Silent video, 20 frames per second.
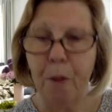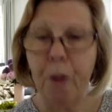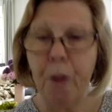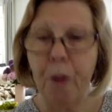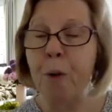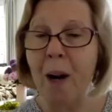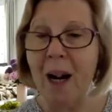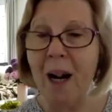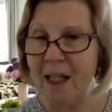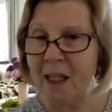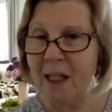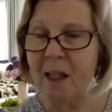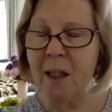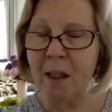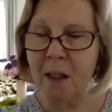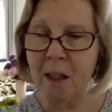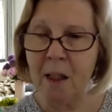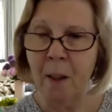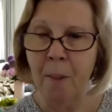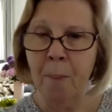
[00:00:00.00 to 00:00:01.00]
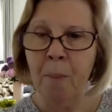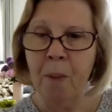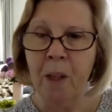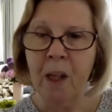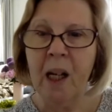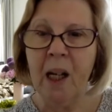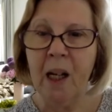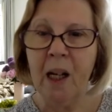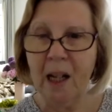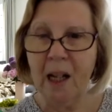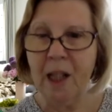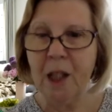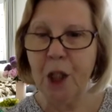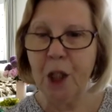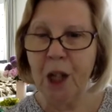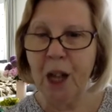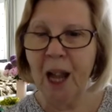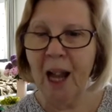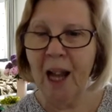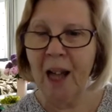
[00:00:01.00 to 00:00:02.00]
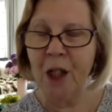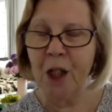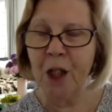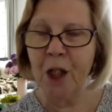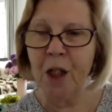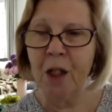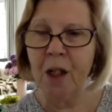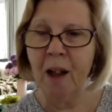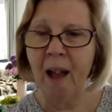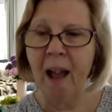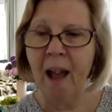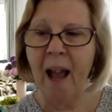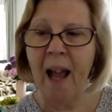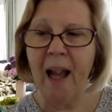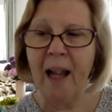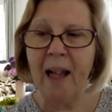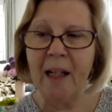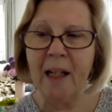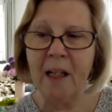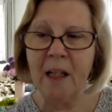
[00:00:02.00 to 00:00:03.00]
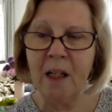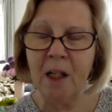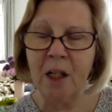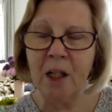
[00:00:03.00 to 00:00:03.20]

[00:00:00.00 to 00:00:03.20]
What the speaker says: threats in education, and